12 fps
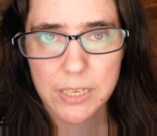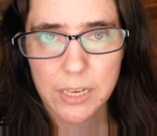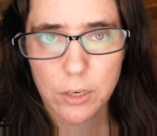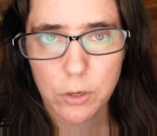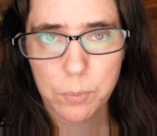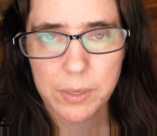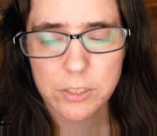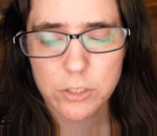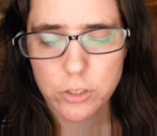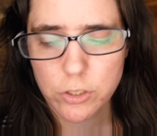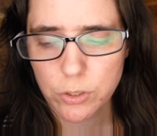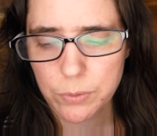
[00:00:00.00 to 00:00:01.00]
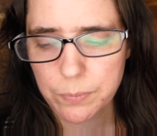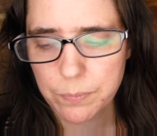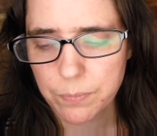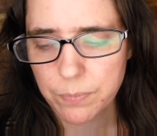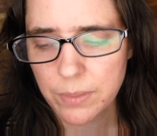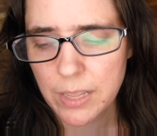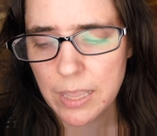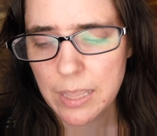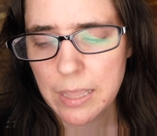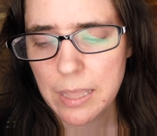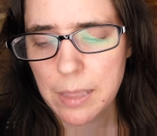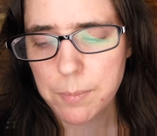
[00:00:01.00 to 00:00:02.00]
potato mixture.
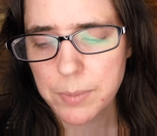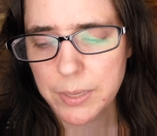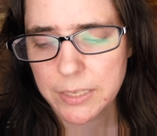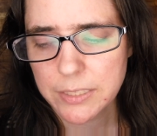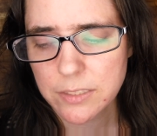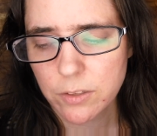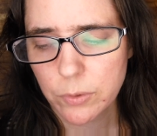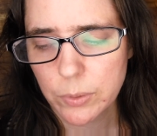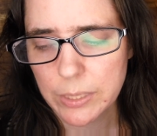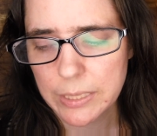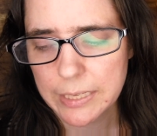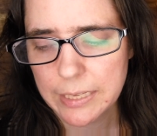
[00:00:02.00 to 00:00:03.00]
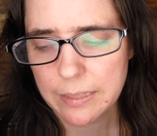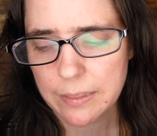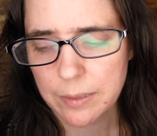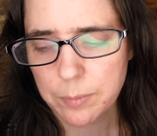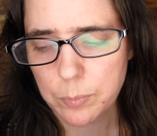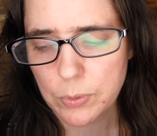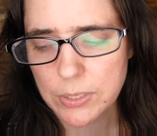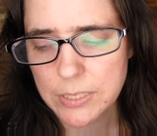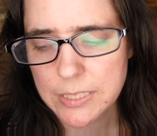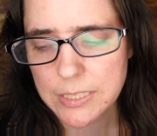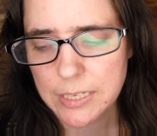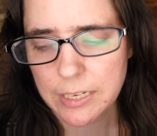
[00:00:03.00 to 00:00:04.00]
Mix thoroughly, then
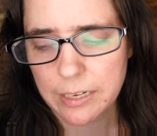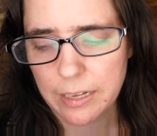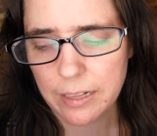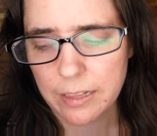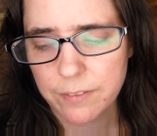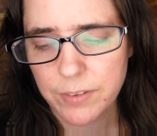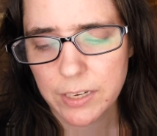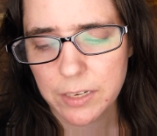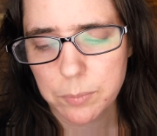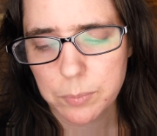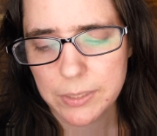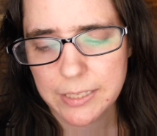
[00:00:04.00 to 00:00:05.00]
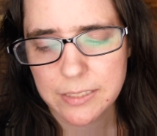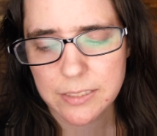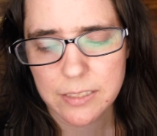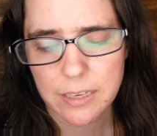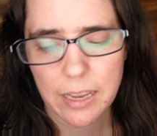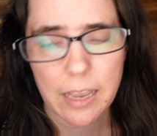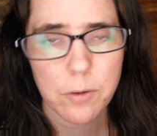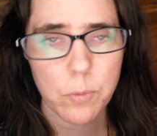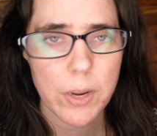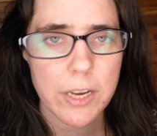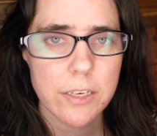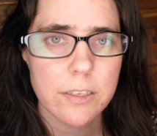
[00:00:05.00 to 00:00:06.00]
put in an elevated place and
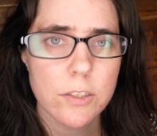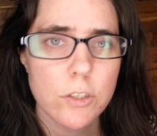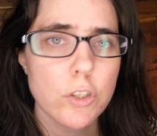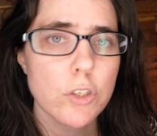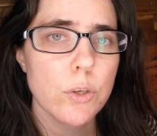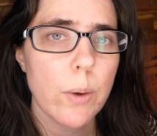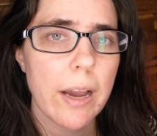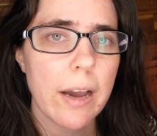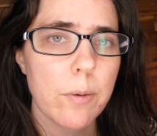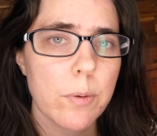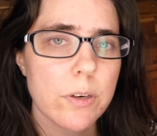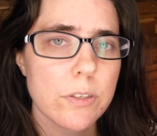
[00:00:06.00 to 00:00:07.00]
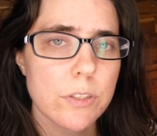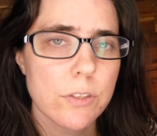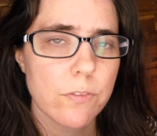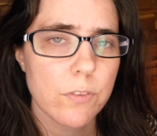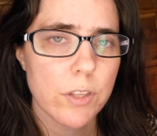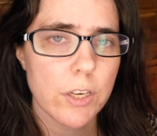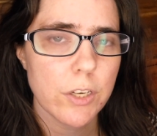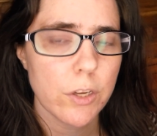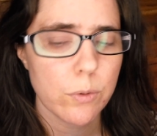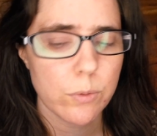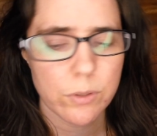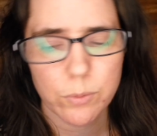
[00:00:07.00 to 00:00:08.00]
wait 2 hours for the
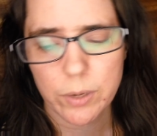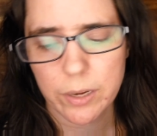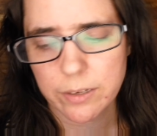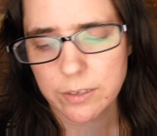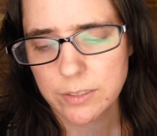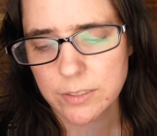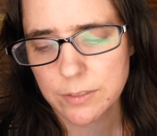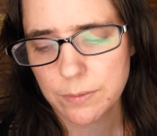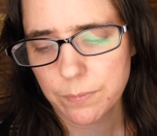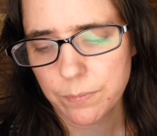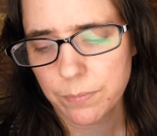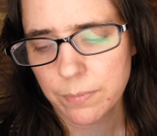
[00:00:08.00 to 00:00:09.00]
dough to rise.